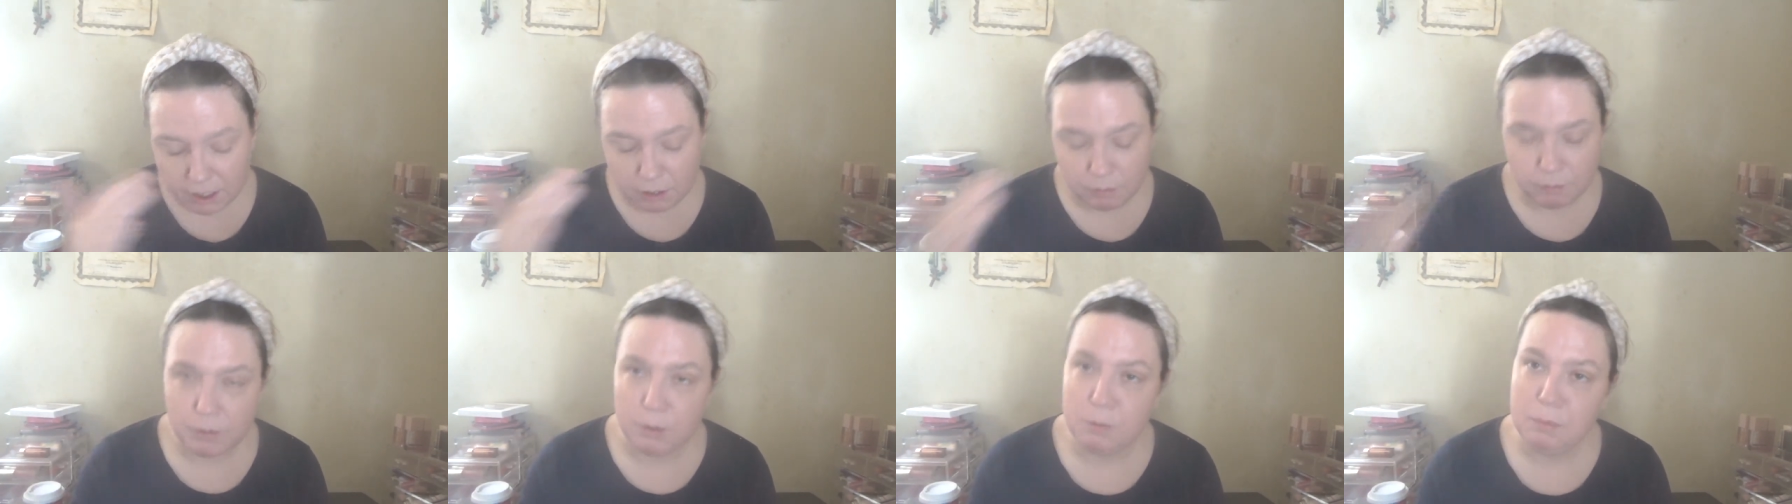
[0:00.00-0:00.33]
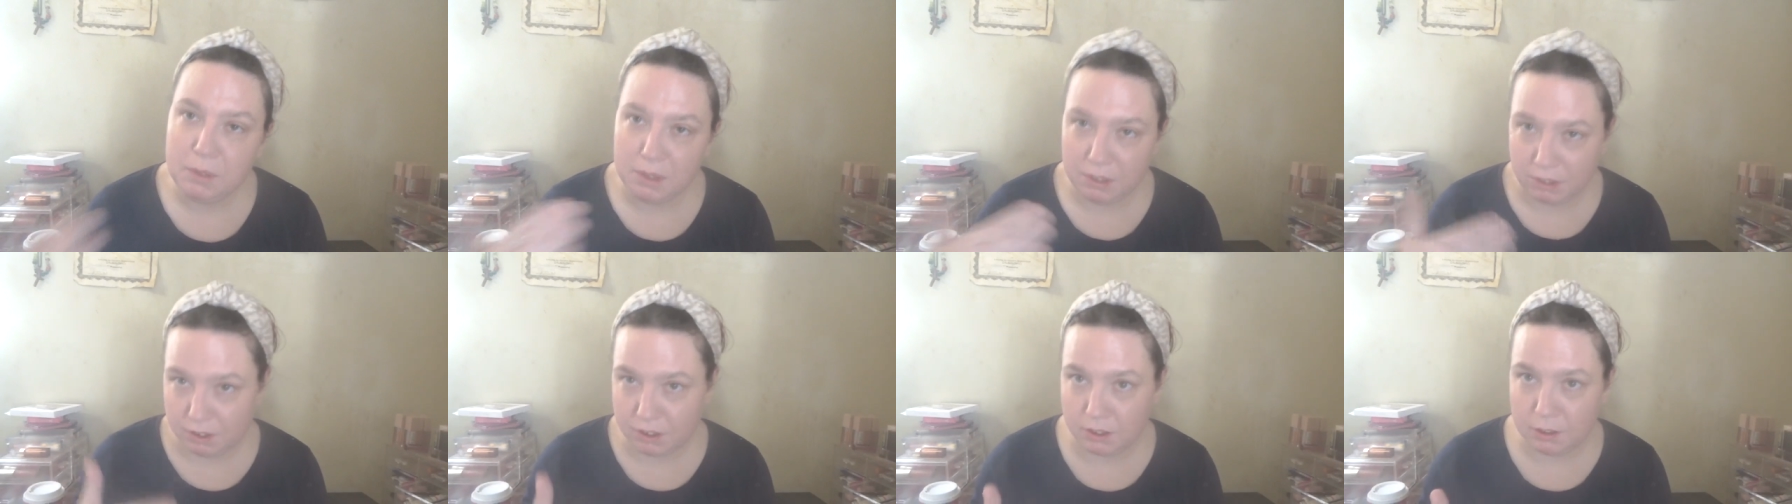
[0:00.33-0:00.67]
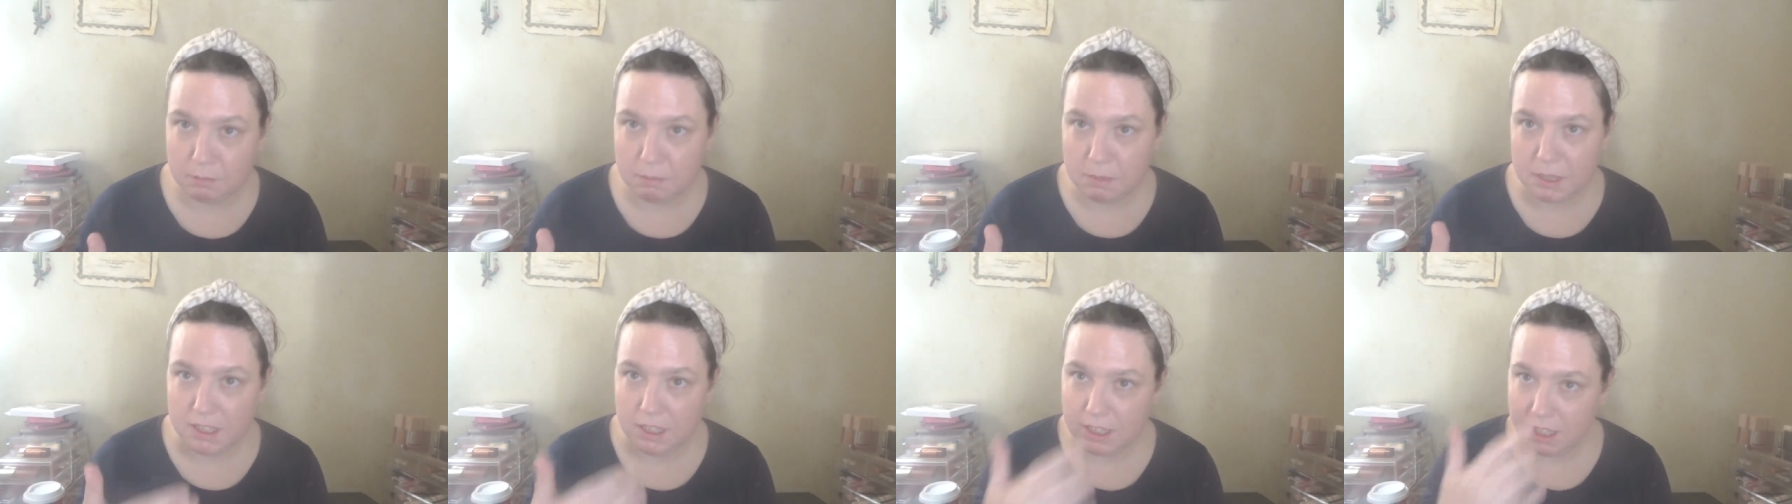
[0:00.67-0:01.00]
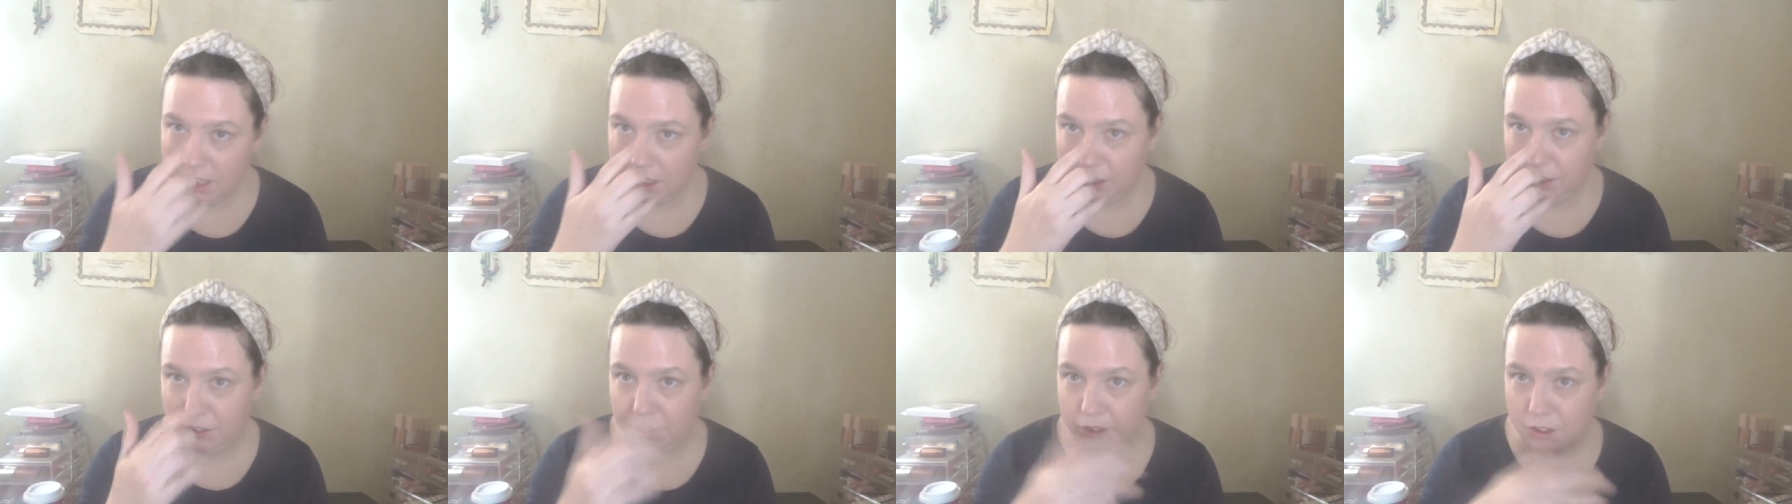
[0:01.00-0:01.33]
filming this on a
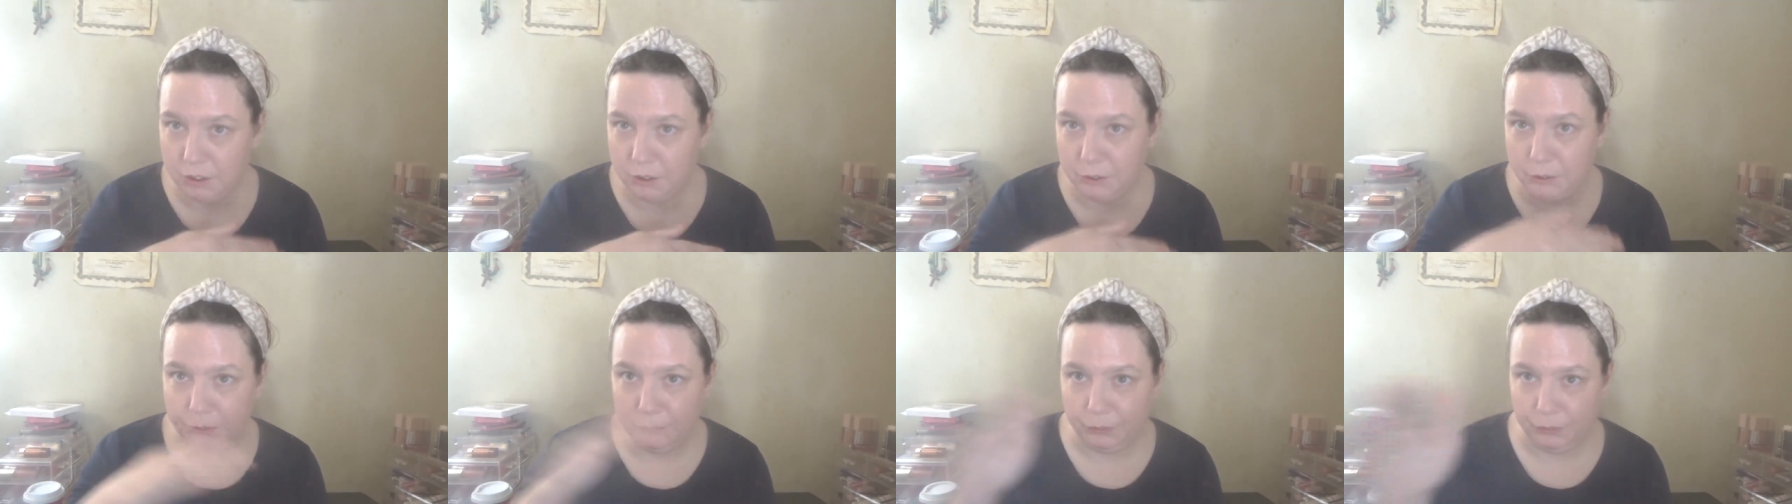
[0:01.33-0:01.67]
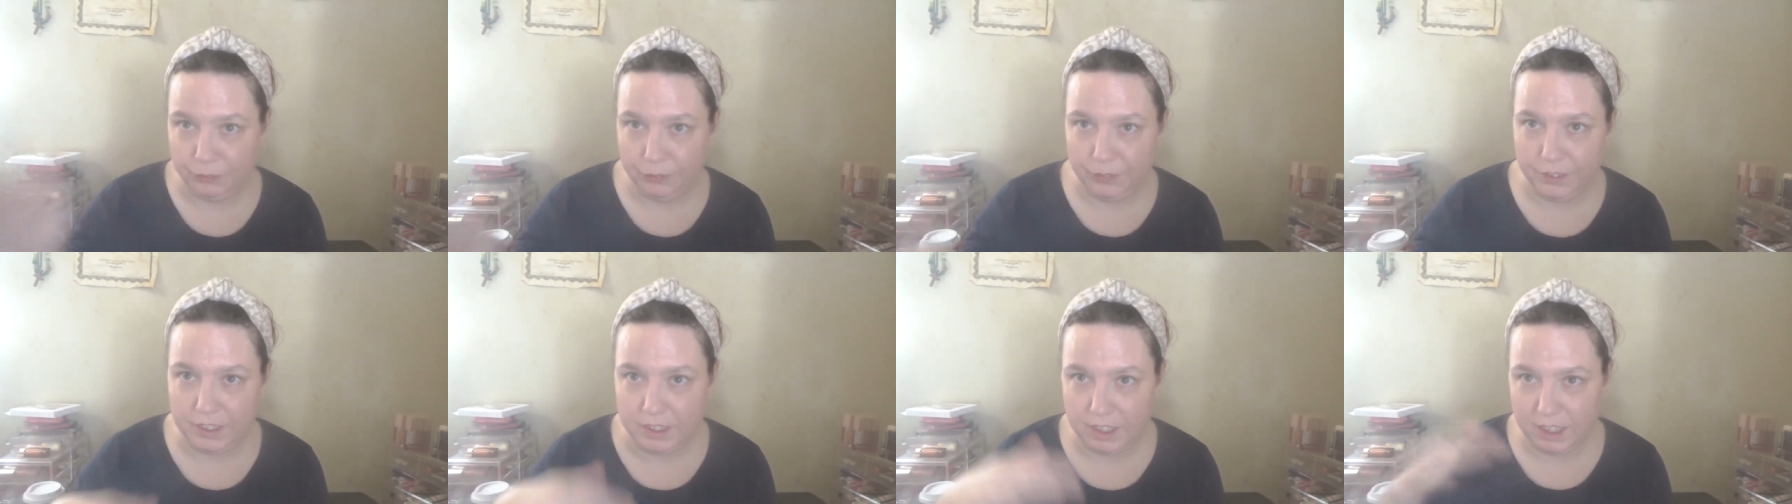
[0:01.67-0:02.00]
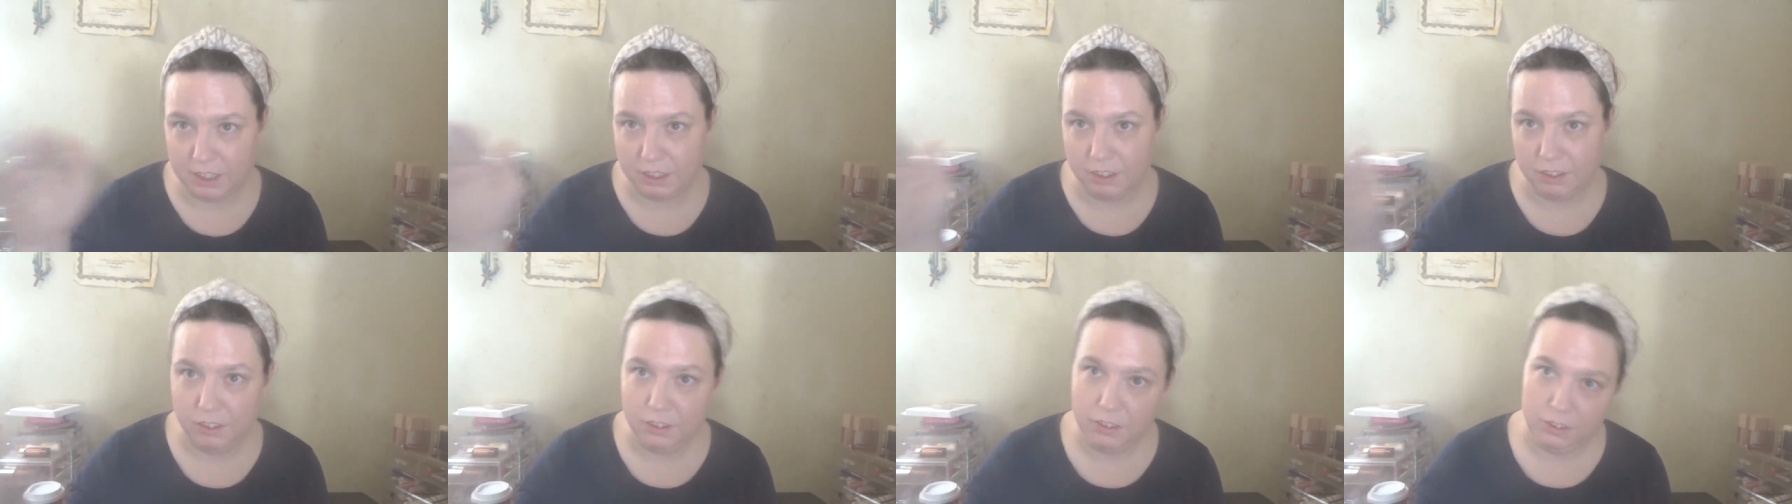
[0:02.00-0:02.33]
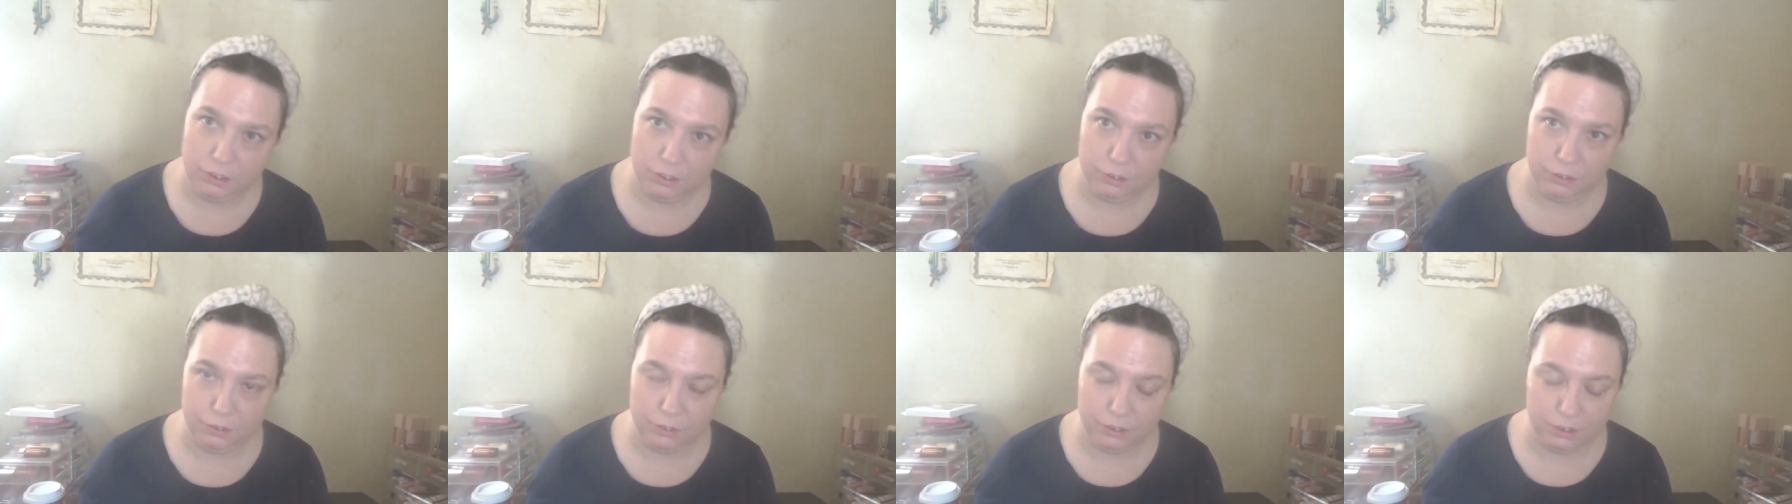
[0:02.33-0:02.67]
Monday, so the next
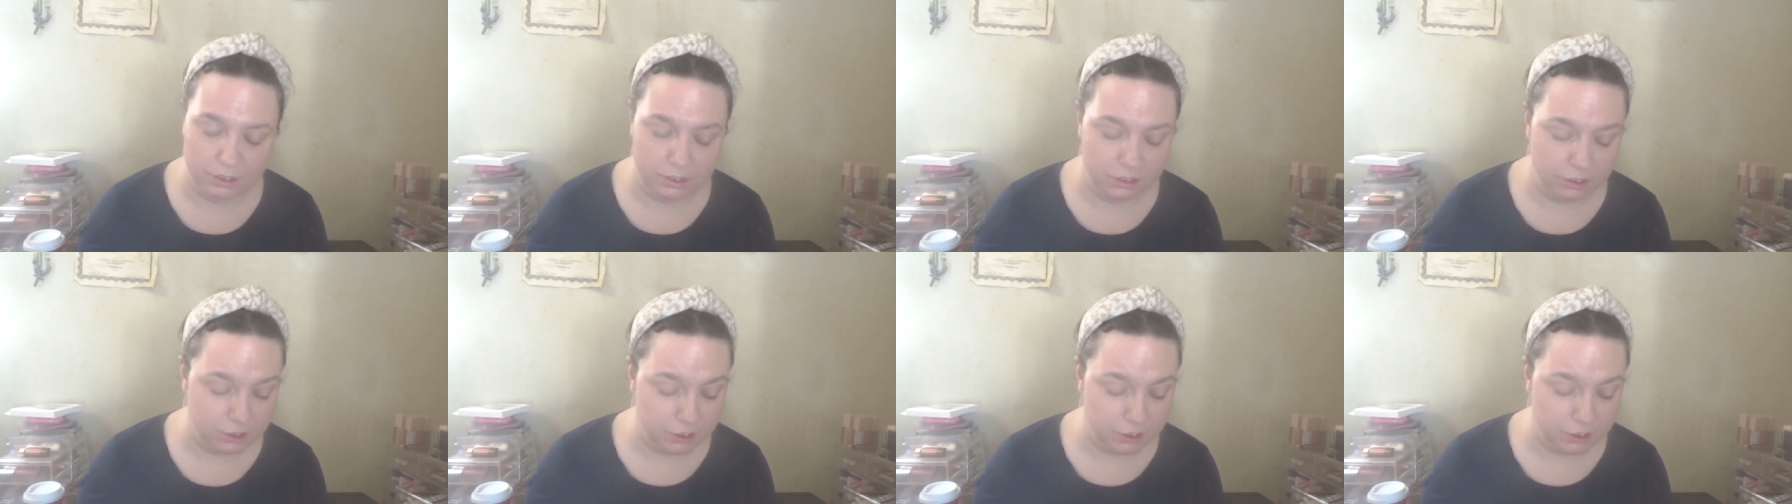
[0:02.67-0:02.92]
Tuesday,